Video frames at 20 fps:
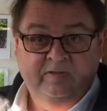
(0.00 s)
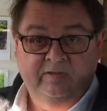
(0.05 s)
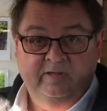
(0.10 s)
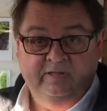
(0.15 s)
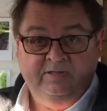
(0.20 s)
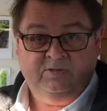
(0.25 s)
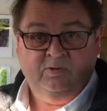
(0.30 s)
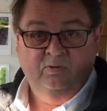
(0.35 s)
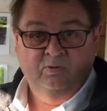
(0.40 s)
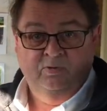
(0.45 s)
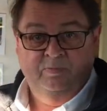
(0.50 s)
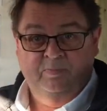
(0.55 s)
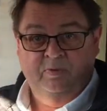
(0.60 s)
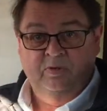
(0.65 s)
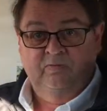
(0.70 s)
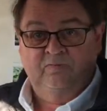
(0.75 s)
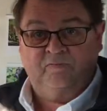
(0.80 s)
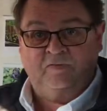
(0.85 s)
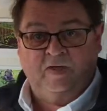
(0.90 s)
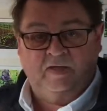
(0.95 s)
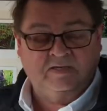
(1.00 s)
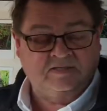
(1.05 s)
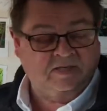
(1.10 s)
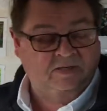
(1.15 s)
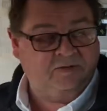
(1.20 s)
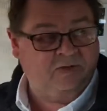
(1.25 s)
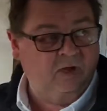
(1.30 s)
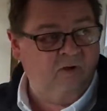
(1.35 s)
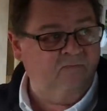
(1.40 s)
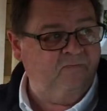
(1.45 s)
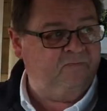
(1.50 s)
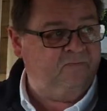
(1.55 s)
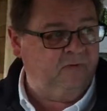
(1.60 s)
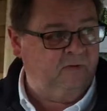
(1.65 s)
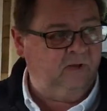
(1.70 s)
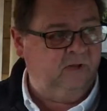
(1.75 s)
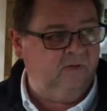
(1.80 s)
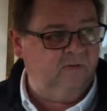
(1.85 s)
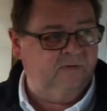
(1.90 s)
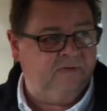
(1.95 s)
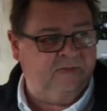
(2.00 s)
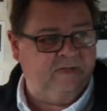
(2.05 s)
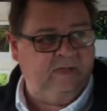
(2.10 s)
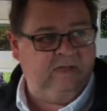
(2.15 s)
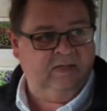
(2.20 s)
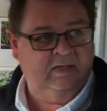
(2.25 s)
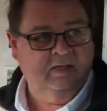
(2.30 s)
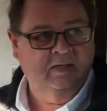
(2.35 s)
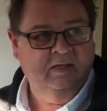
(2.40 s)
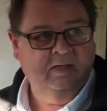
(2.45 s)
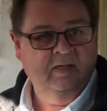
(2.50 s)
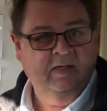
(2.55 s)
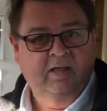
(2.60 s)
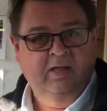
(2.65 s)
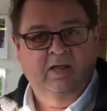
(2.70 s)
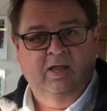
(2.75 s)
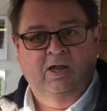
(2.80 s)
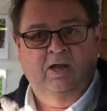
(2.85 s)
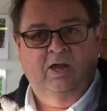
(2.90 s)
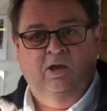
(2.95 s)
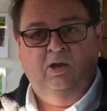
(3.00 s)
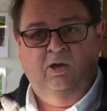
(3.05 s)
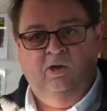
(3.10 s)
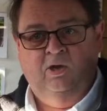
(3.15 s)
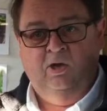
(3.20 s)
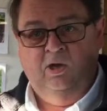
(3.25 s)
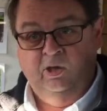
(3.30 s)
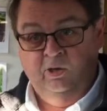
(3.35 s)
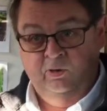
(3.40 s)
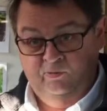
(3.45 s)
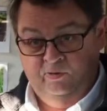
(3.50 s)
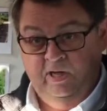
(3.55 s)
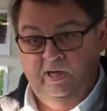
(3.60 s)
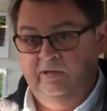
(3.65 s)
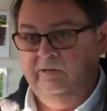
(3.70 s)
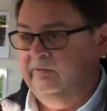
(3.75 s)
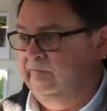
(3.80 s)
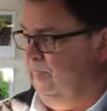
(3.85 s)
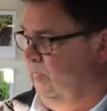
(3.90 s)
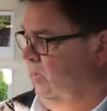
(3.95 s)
It's called the moon phase. I don't follow the lunar